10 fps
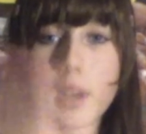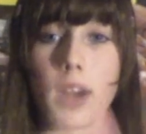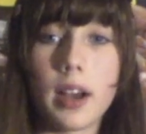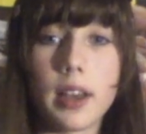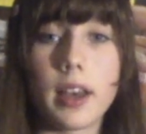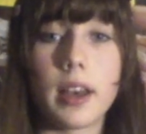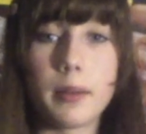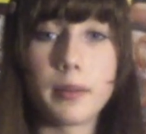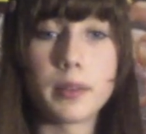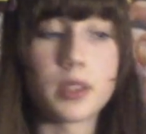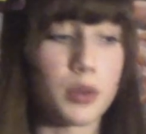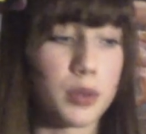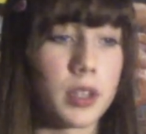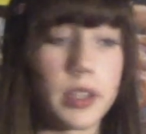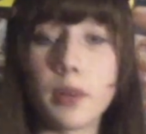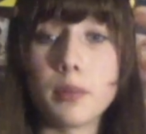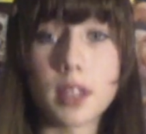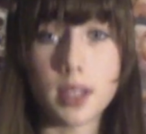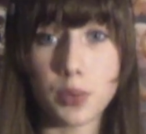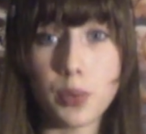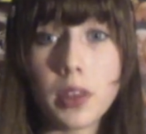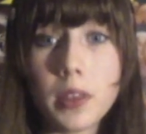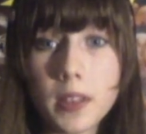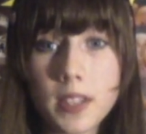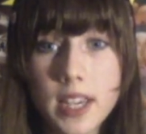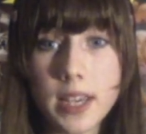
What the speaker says: I am totally obsessed with tea.